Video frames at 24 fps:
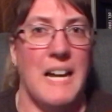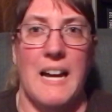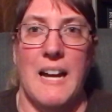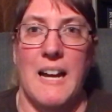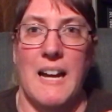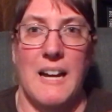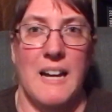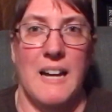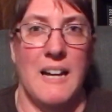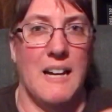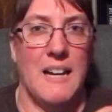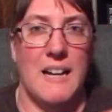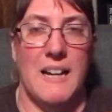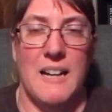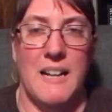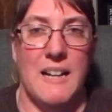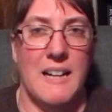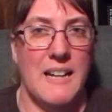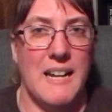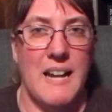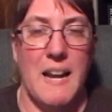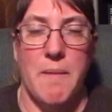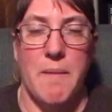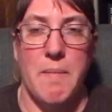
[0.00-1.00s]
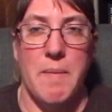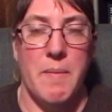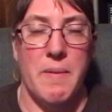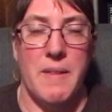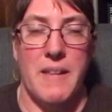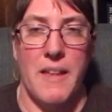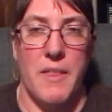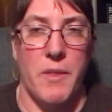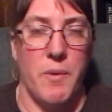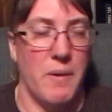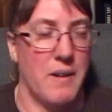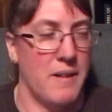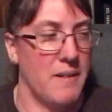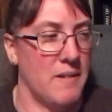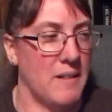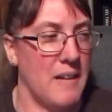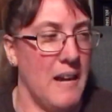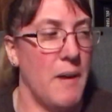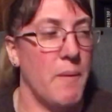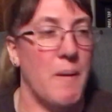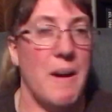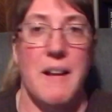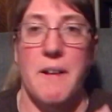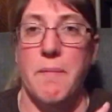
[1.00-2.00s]
I can't remember the other one.
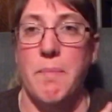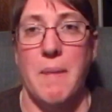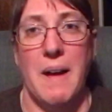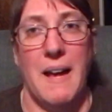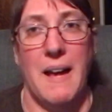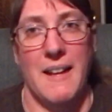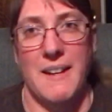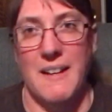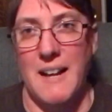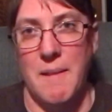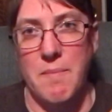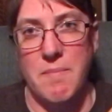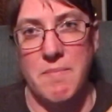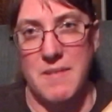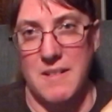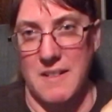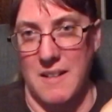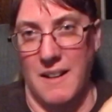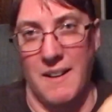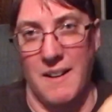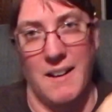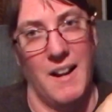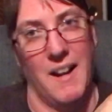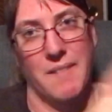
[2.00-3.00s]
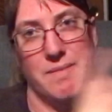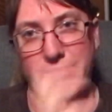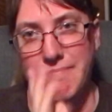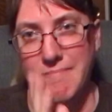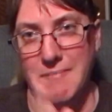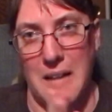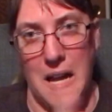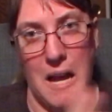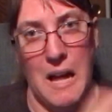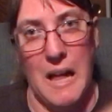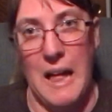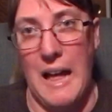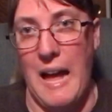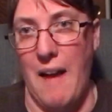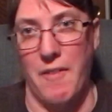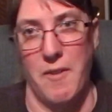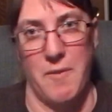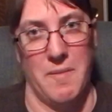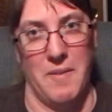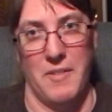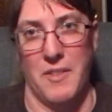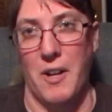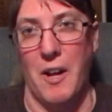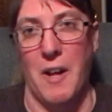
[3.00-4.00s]
Anyway, but they'll
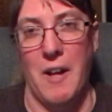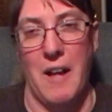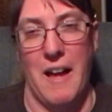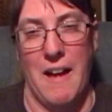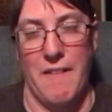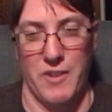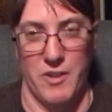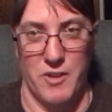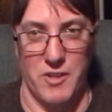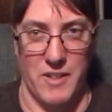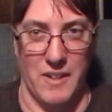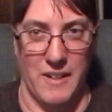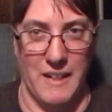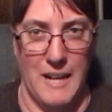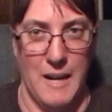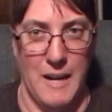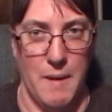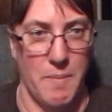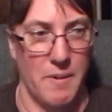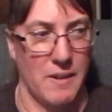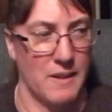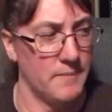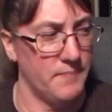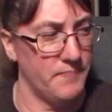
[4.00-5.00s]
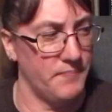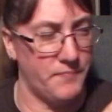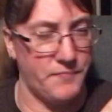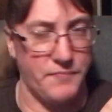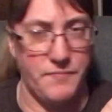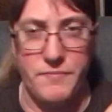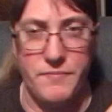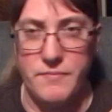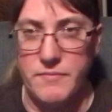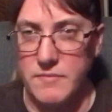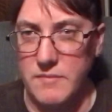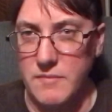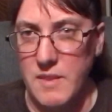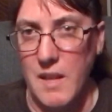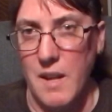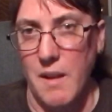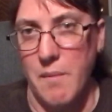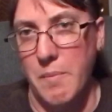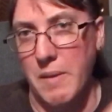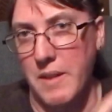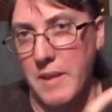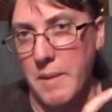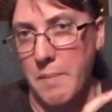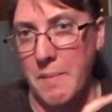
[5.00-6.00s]
have those on ebook.
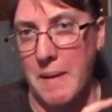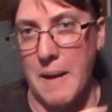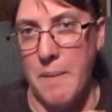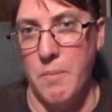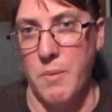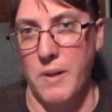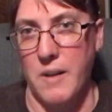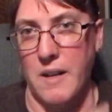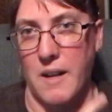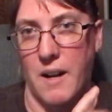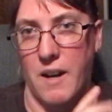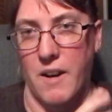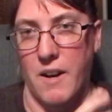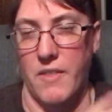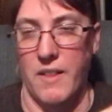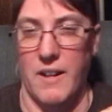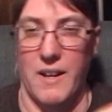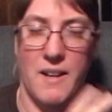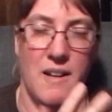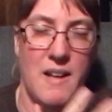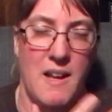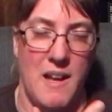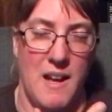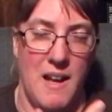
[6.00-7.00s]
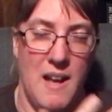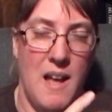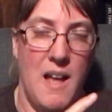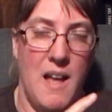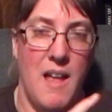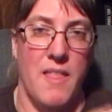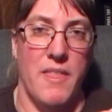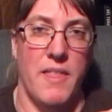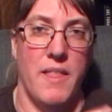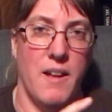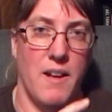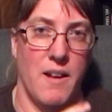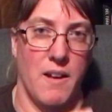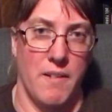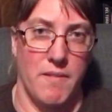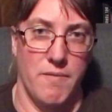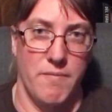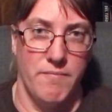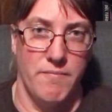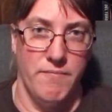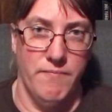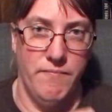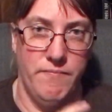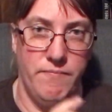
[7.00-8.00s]
But the main book, or the
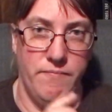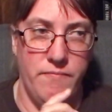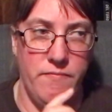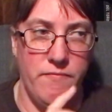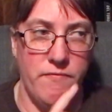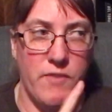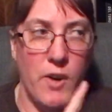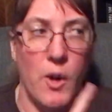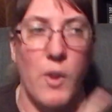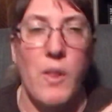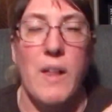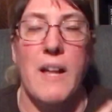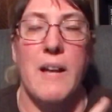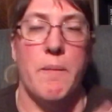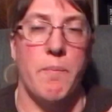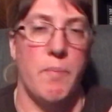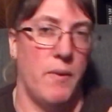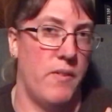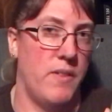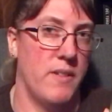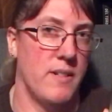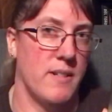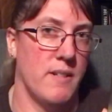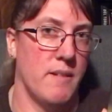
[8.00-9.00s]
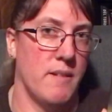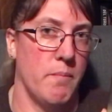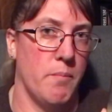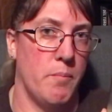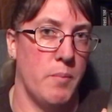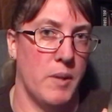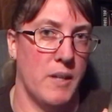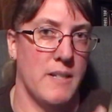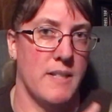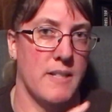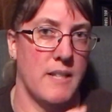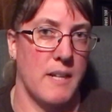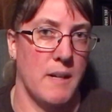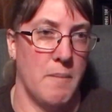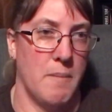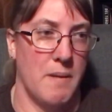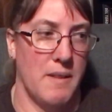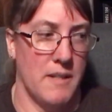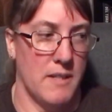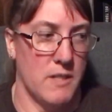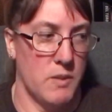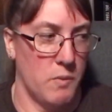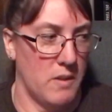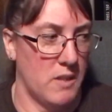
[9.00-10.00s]
full-length book is going to be
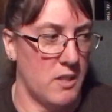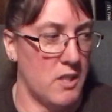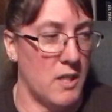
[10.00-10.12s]
this one.